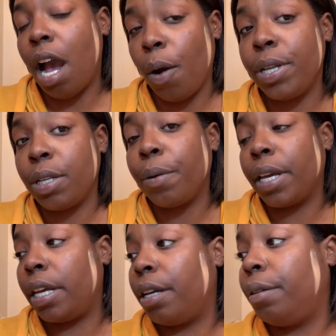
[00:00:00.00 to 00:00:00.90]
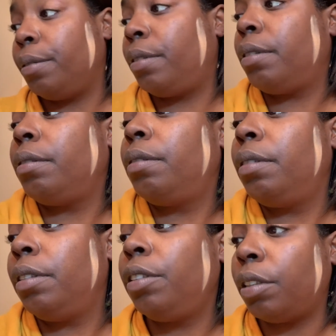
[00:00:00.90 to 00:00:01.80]
Oh, it's going to get used.
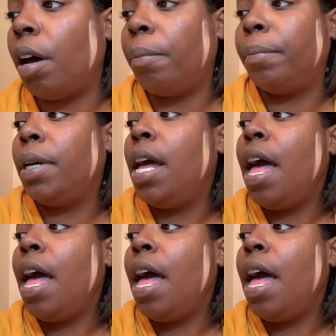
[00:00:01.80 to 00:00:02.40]
Something.